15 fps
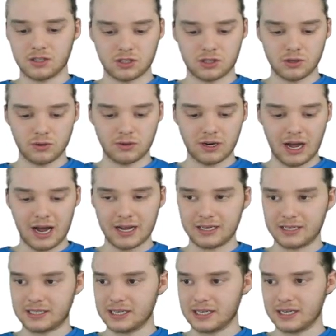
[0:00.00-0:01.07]
student
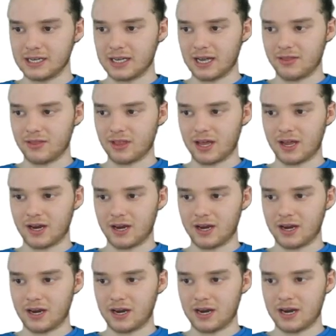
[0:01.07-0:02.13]
ID and
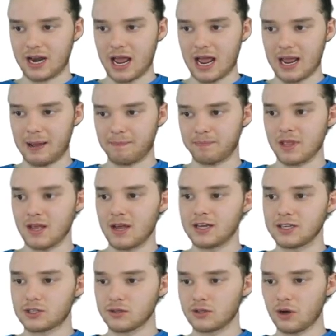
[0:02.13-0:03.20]
then name.
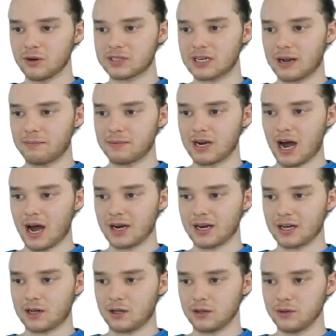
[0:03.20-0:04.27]
So you'll notice that I'm not
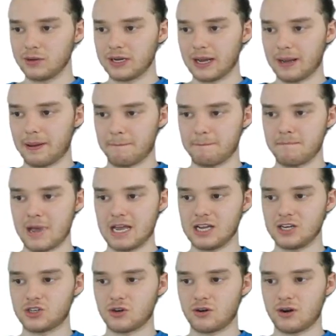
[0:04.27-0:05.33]
including
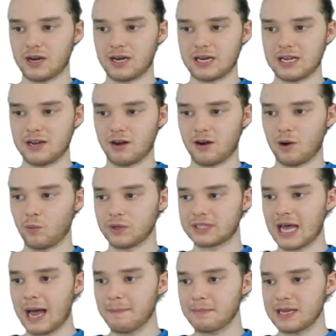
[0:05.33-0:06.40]
major in here. And what
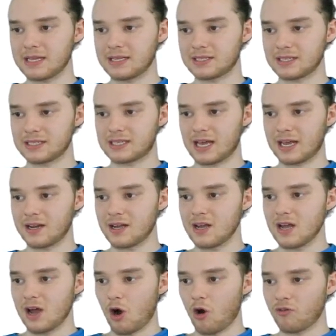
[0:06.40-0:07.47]
that means is that
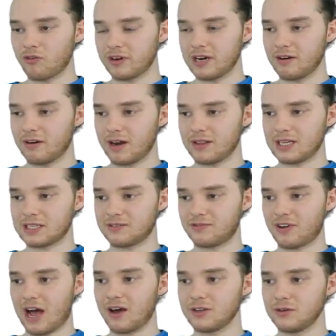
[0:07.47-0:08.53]
over here in this
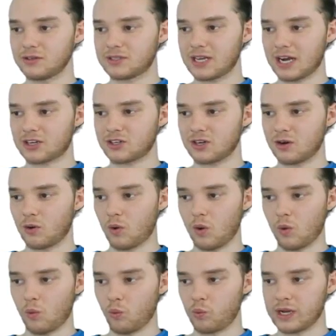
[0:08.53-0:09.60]
value section,
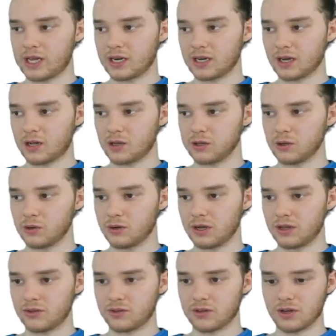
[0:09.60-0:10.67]
we can
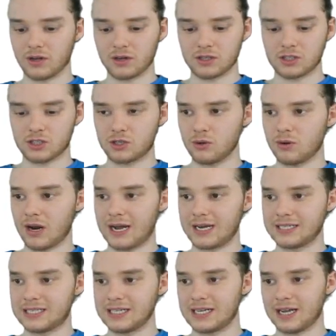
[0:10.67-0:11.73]
include the student
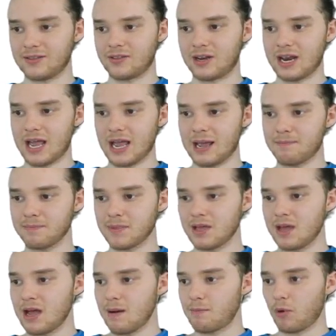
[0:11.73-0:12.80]
ID and the name,
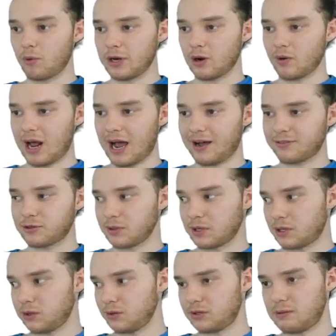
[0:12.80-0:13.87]
but we don't have to
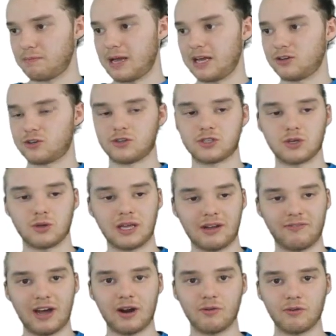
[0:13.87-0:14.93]
include the major. So like
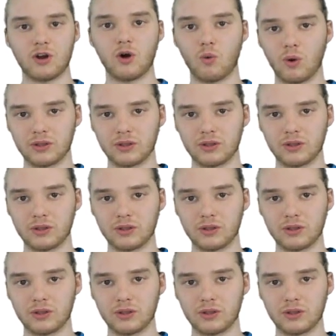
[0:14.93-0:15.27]
if I don't